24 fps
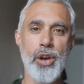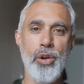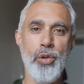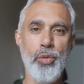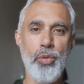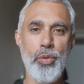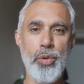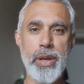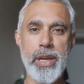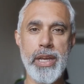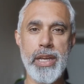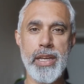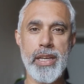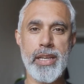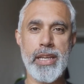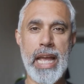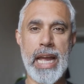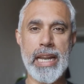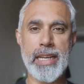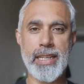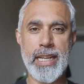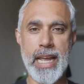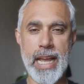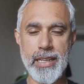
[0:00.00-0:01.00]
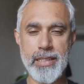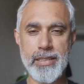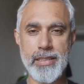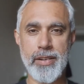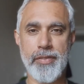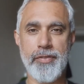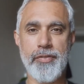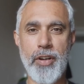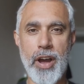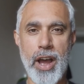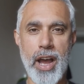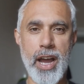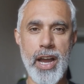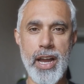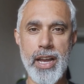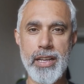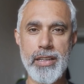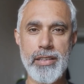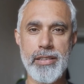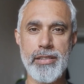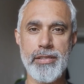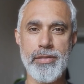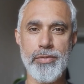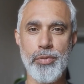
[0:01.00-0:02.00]
We
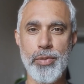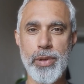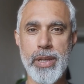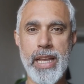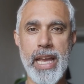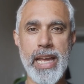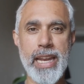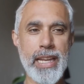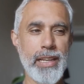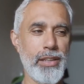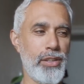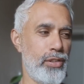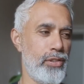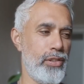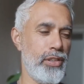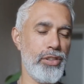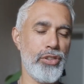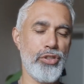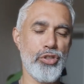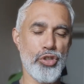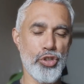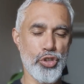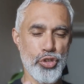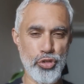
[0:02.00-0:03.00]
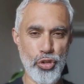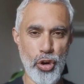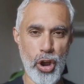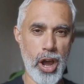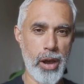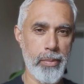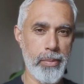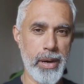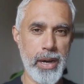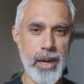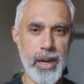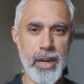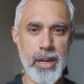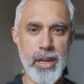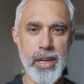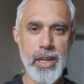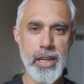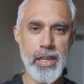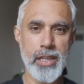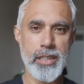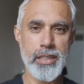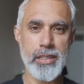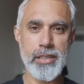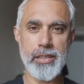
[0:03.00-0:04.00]
catastrophize, we get into this drama
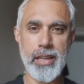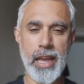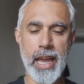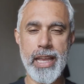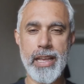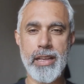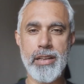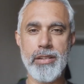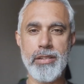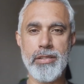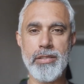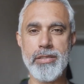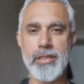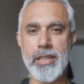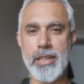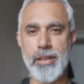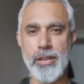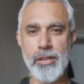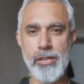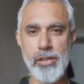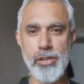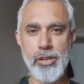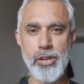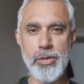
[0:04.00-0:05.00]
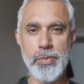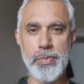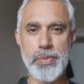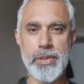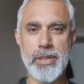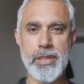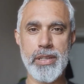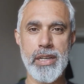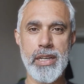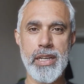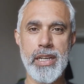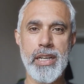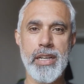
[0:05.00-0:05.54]
cycles and loops.